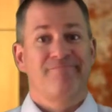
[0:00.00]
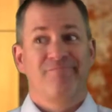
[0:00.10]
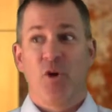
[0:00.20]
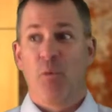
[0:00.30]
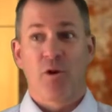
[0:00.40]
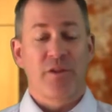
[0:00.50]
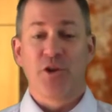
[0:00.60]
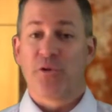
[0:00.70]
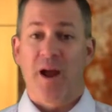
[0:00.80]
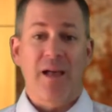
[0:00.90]
No more than
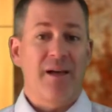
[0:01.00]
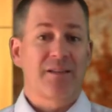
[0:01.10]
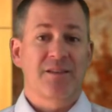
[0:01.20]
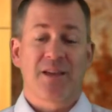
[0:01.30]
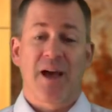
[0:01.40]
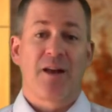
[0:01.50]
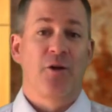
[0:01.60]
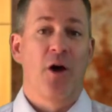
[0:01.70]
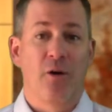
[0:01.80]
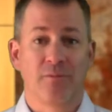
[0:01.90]
you and I like to say, I
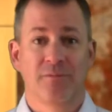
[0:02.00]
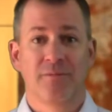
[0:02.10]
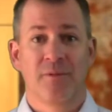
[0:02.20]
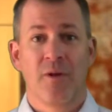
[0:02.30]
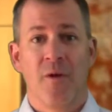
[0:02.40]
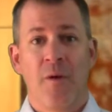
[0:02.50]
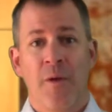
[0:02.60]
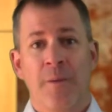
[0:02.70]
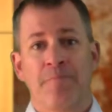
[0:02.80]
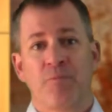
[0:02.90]
don't know.
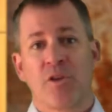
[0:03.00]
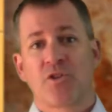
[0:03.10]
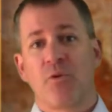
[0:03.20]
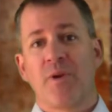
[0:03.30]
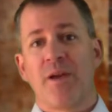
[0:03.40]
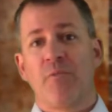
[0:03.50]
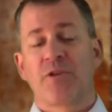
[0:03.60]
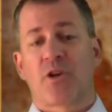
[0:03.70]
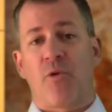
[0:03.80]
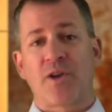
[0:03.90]
And so it
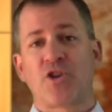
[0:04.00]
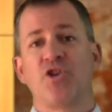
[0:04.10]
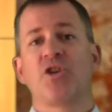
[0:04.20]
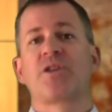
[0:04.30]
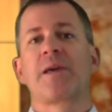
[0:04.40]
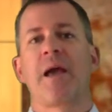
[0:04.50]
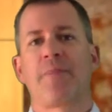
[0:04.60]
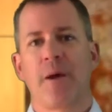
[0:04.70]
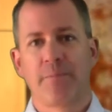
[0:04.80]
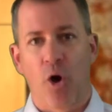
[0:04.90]
was a question just to
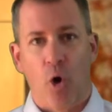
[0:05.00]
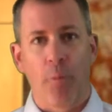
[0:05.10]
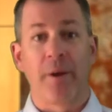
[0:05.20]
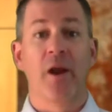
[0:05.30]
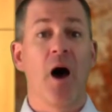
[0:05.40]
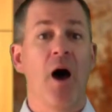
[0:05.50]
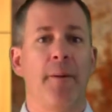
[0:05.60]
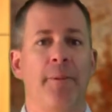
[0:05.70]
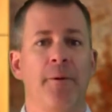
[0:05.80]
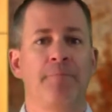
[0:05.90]
get them to open
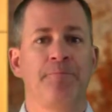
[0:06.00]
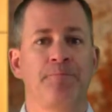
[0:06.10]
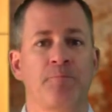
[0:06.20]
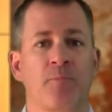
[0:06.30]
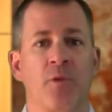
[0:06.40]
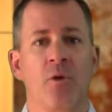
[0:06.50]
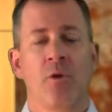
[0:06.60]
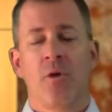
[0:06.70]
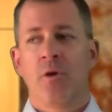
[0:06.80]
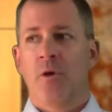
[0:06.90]
up.
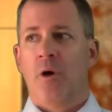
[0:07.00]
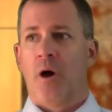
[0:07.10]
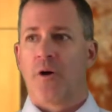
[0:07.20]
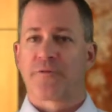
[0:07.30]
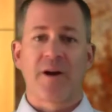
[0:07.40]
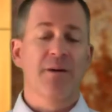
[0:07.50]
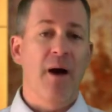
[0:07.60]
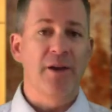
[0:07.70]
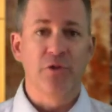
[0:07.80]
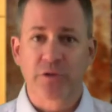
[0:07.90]
A friend of
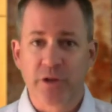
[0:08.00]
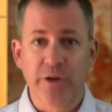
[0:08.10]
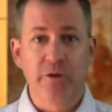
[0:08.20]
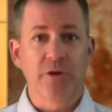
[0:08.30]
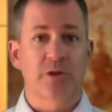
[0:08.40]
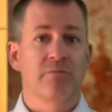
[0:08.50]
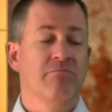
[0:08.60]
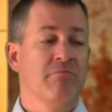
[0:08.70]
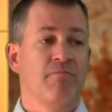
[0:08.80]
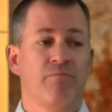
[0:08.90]
mine used to use,
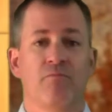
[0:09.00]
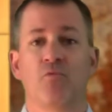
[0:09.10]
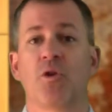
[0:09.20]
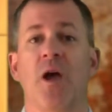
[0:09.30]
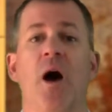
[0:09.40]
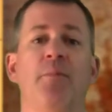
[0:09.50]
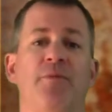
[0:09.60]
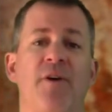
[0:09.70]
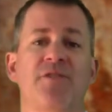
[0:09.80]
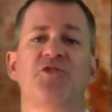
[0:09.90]
would it help
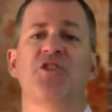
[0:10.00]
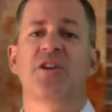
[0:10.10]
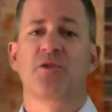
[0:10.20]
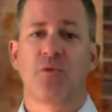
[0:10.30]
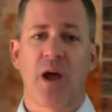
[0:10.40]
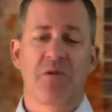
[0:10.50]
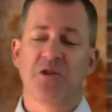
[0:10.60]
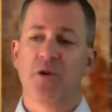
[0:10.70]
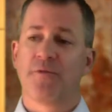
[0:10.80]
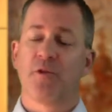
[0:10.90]
if I suggested what I would
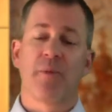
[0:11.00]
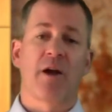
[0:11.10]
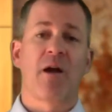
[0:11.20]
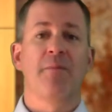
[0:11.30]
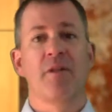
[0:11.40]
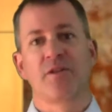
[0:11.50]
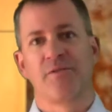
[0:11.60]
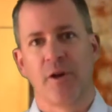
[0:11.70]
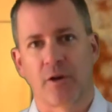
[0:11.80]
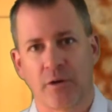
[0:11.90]
do if it were my grandmother's
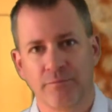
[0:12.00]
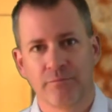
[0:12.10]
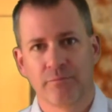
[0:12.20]
vehicle?